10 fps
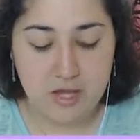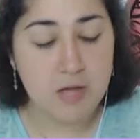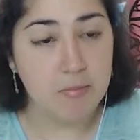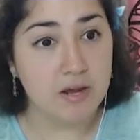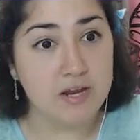
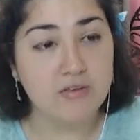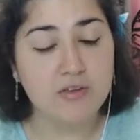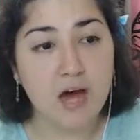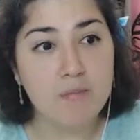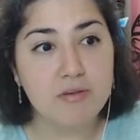But he's
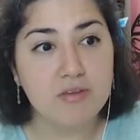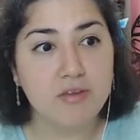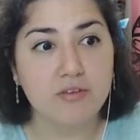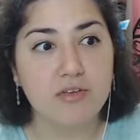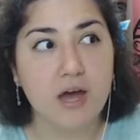got
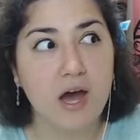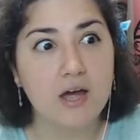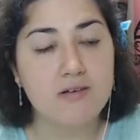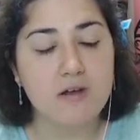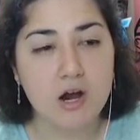he's
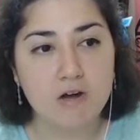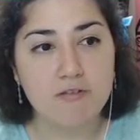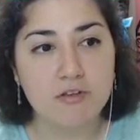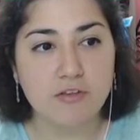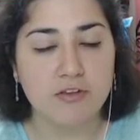got
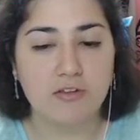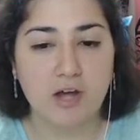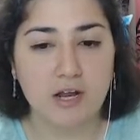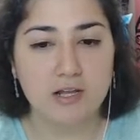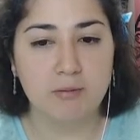Harvest and he's
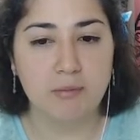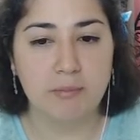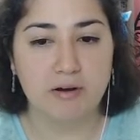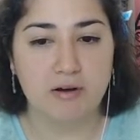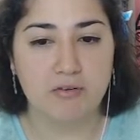got a Leppa
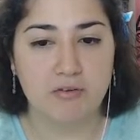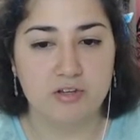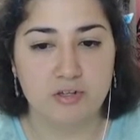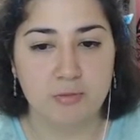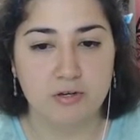Berry, so he
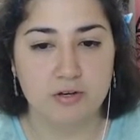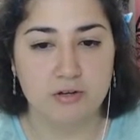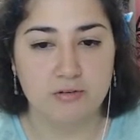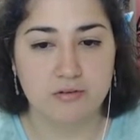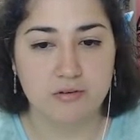should be
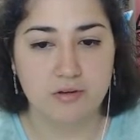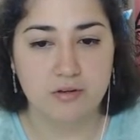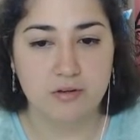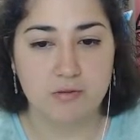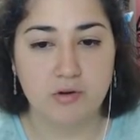good.
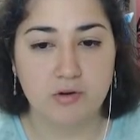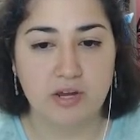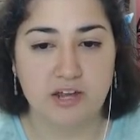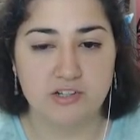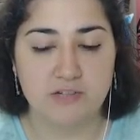Rotocatch,
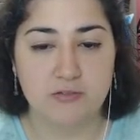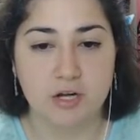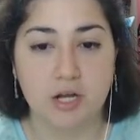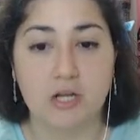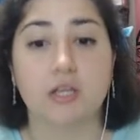Catch if you
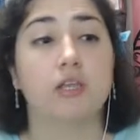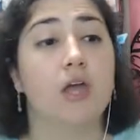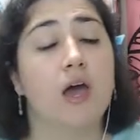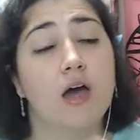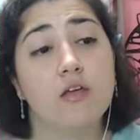got it,
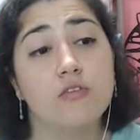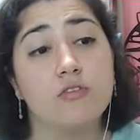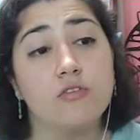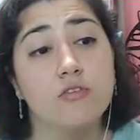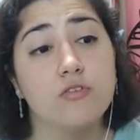
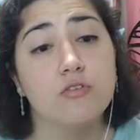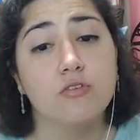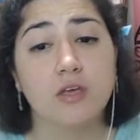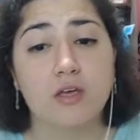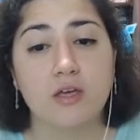yes.
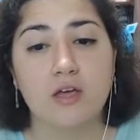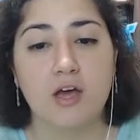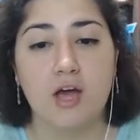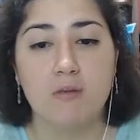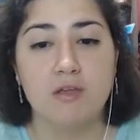
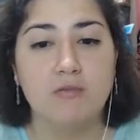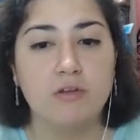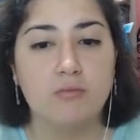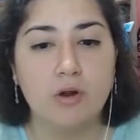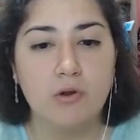I mean, would
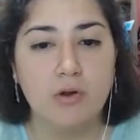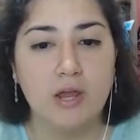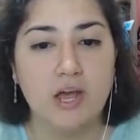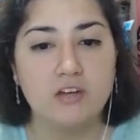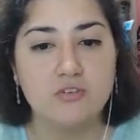the roto
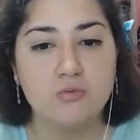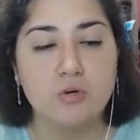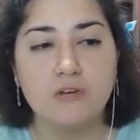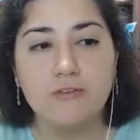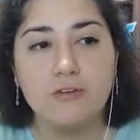catch
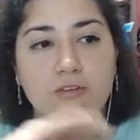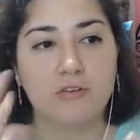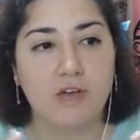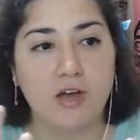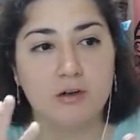work for this
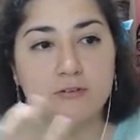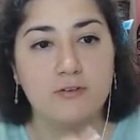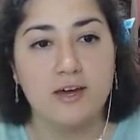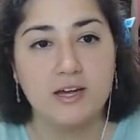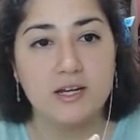entire
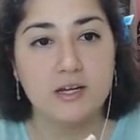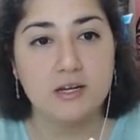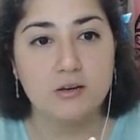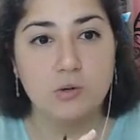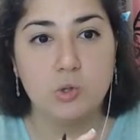
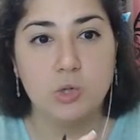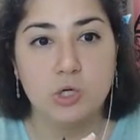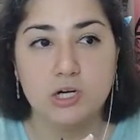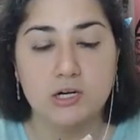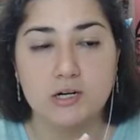fight,
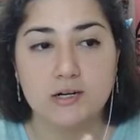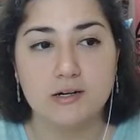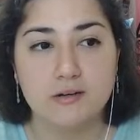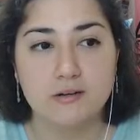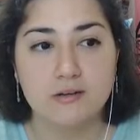or
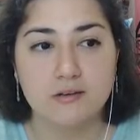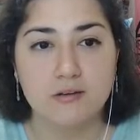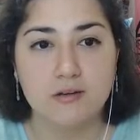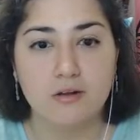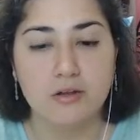
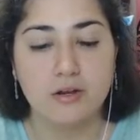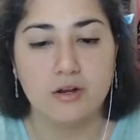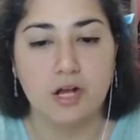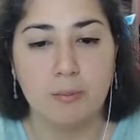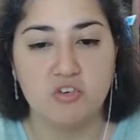only a
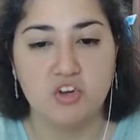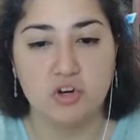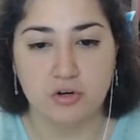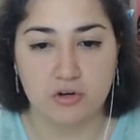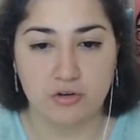couple
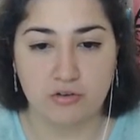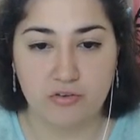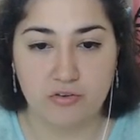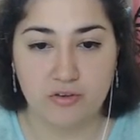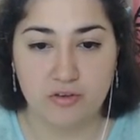turns?